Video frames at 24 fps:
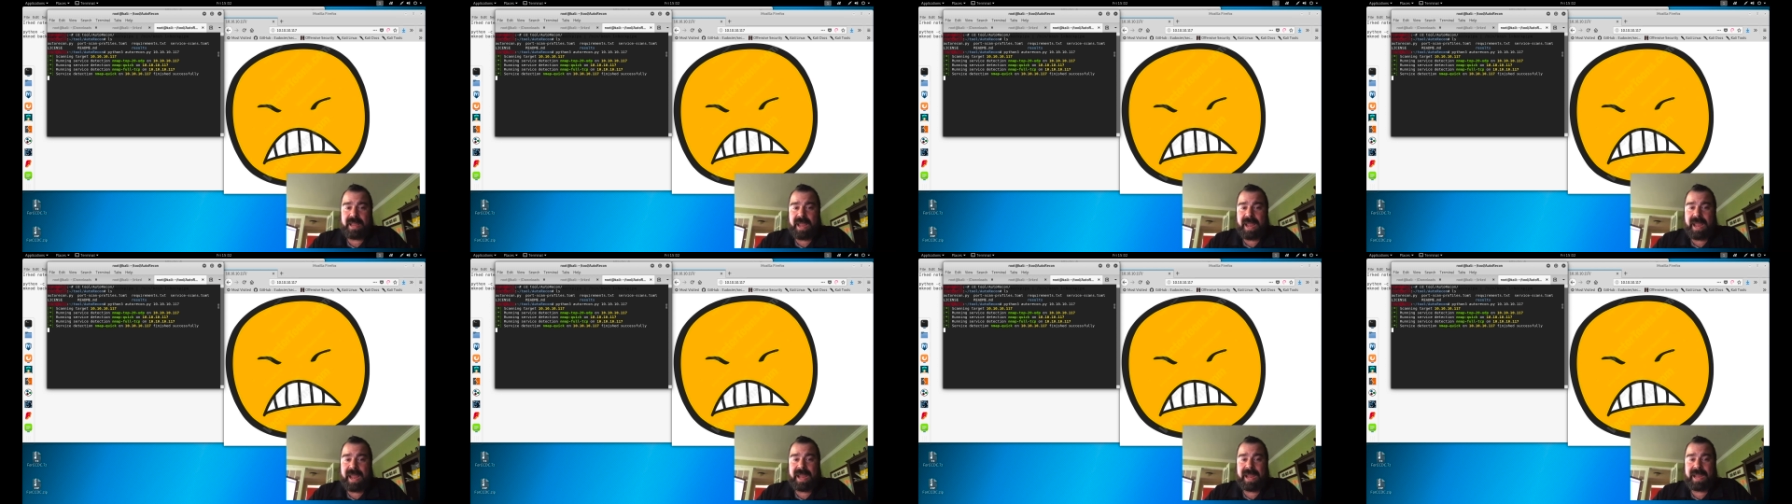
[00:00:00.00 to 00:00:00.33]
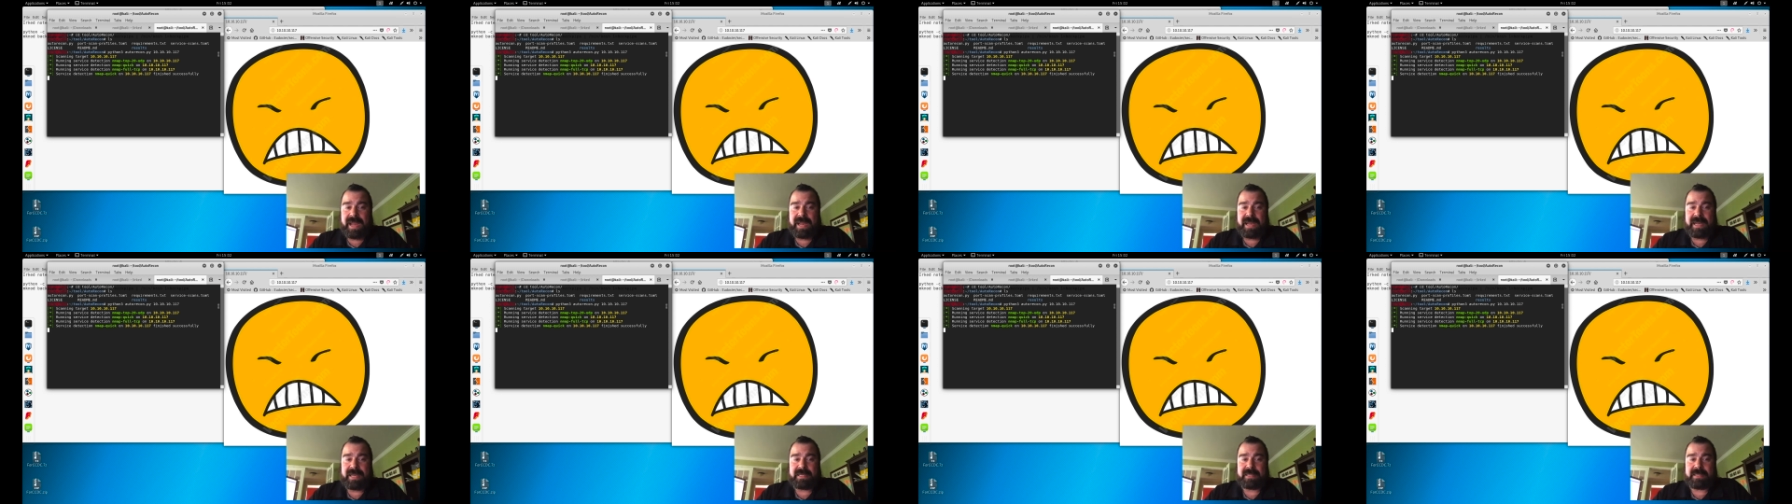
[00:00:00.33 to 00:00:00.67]

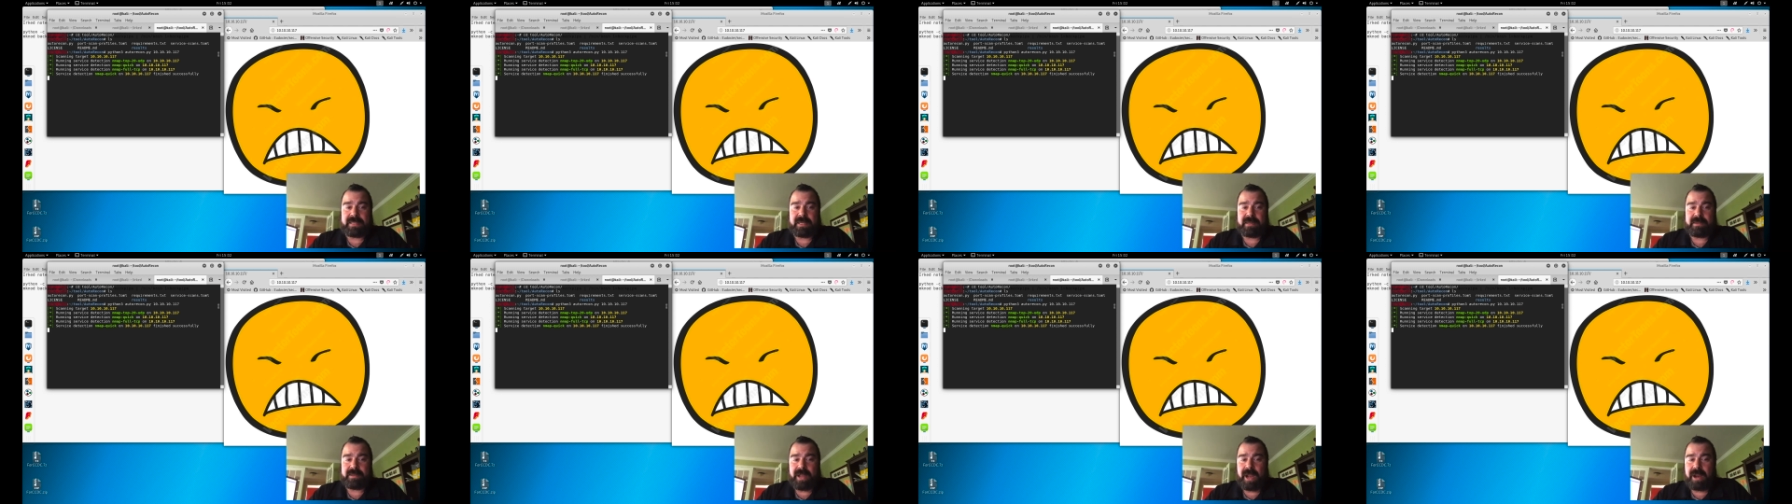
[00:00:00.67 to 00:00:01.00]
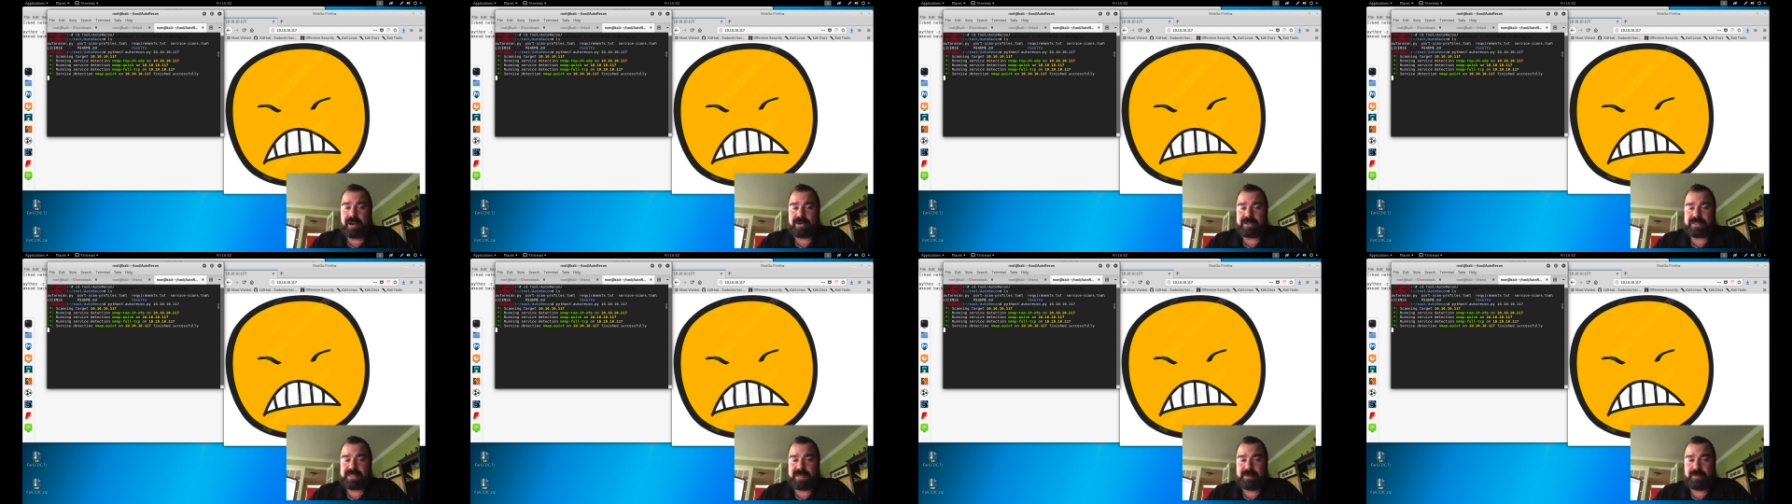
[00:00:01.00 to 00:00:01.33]
And the
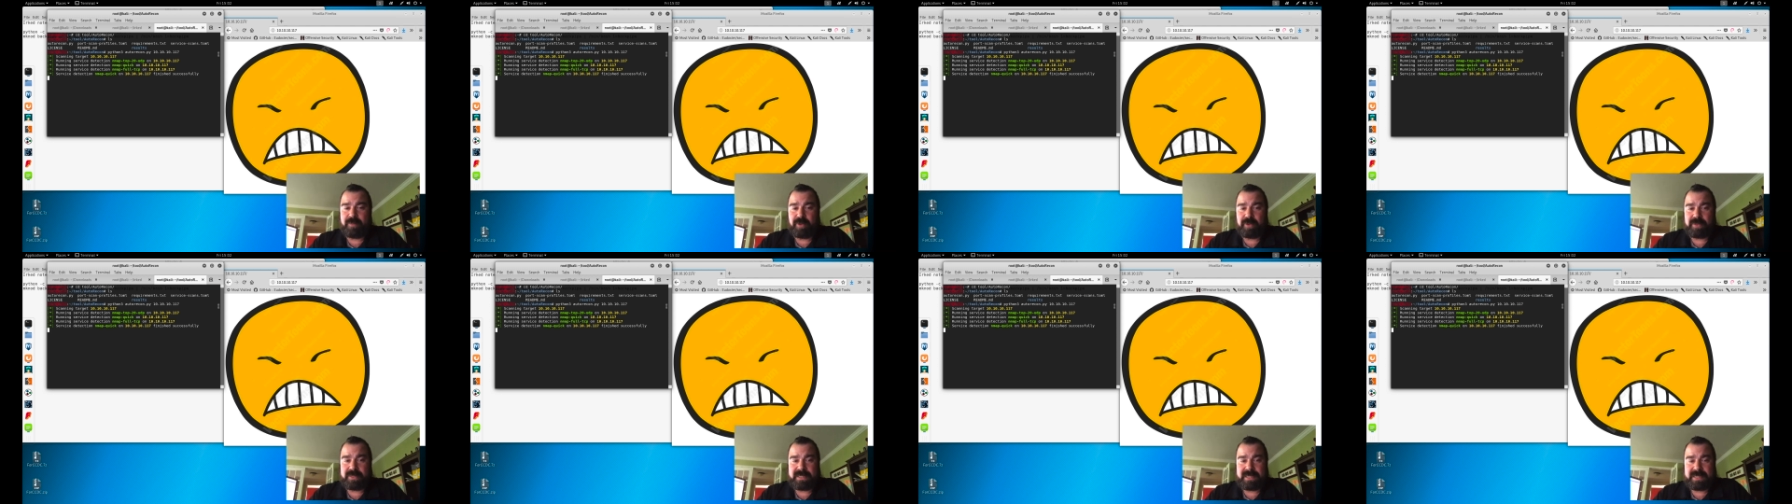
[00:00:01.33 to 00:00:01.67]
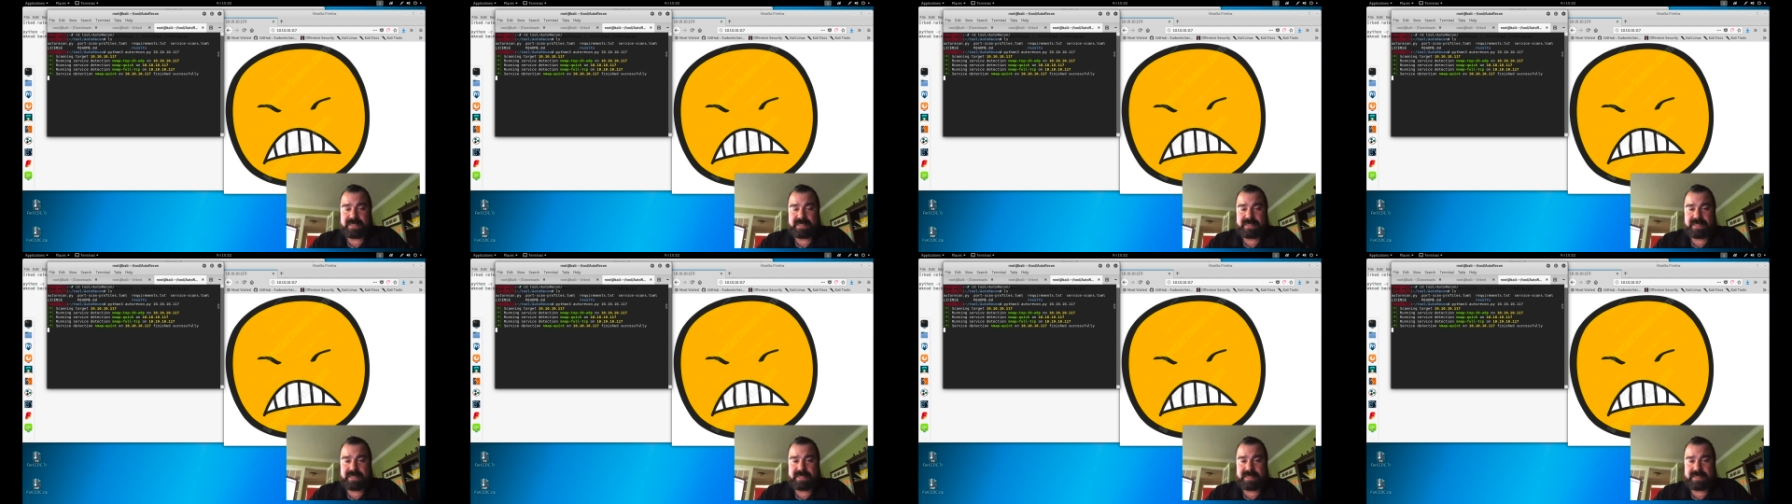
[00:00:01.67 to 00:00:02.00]
IRC port
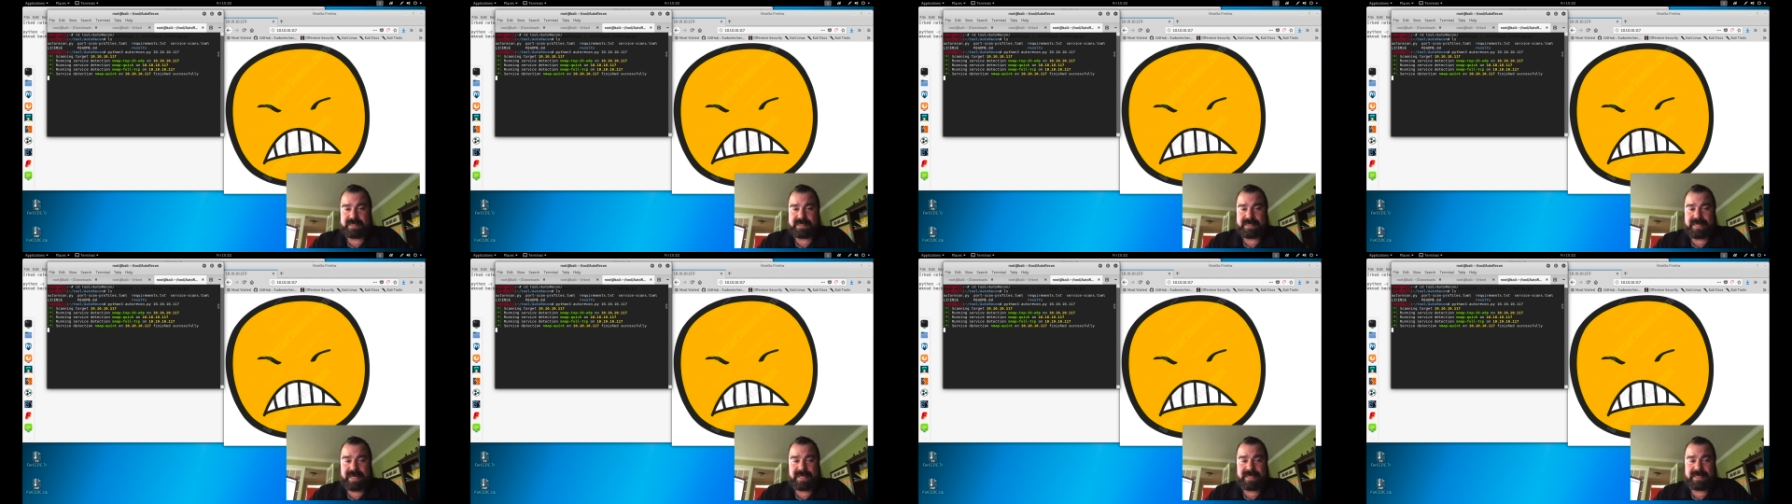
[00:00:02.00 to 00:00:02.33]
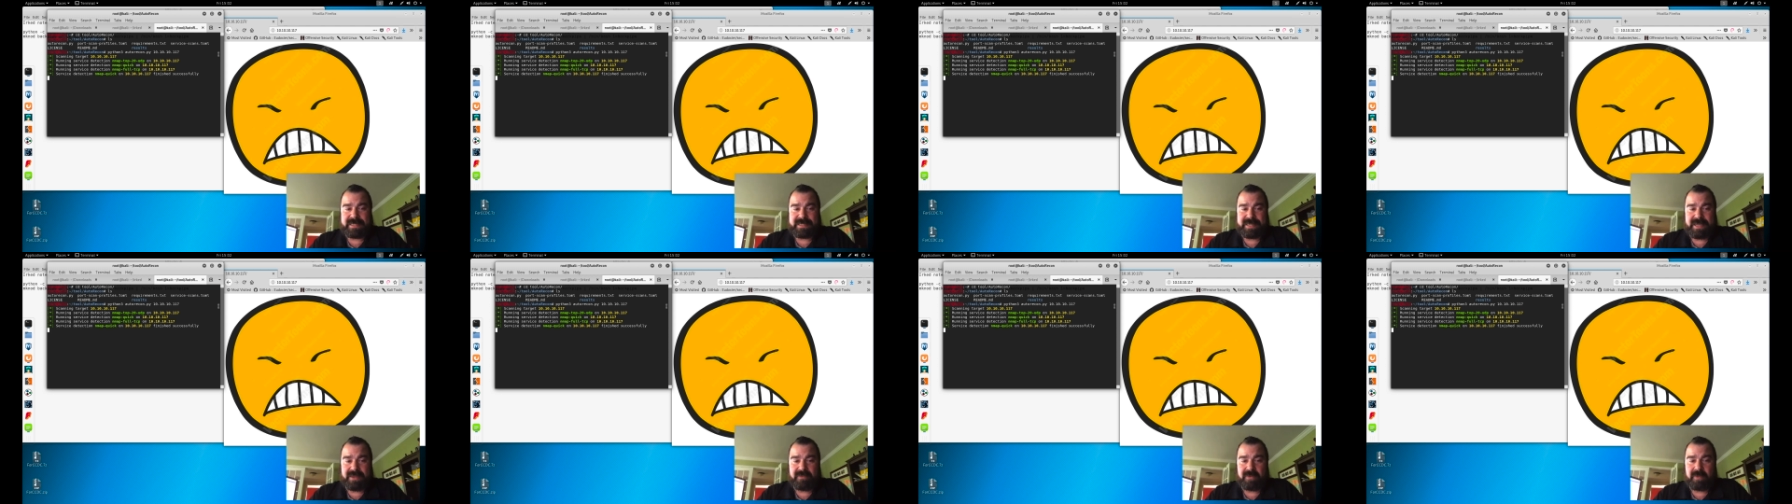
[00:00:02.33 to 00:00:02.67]

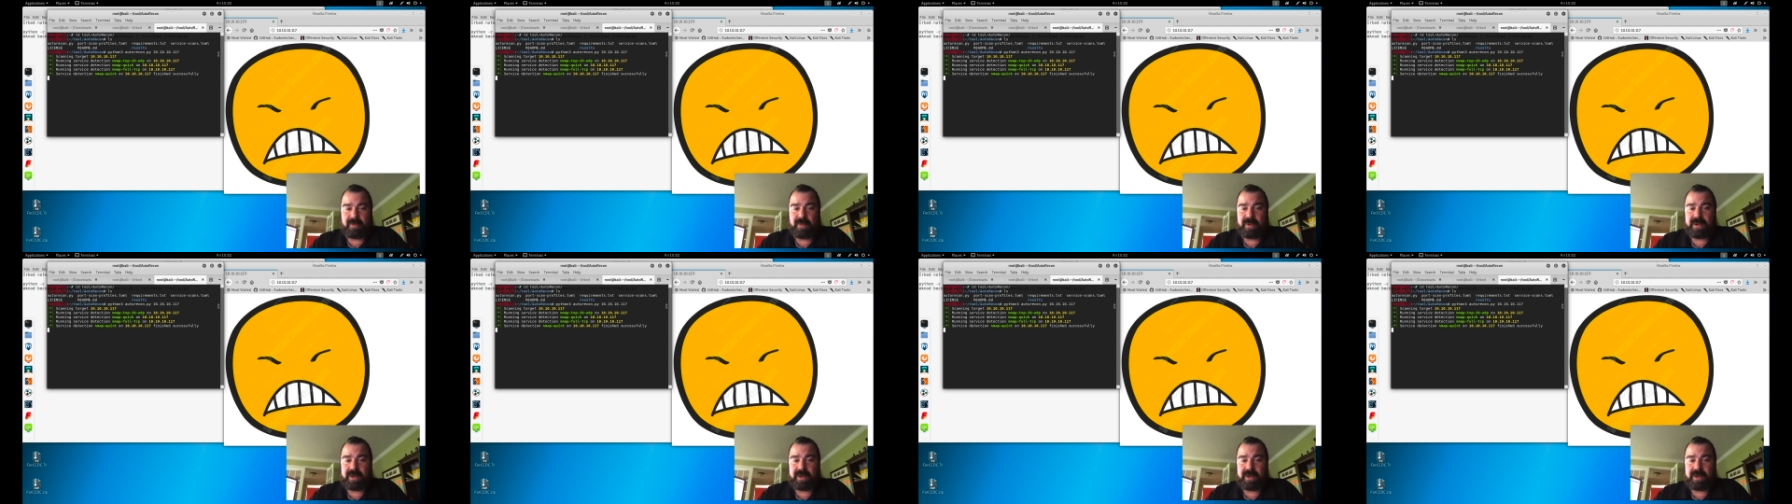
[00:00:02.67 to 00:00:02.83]
6697,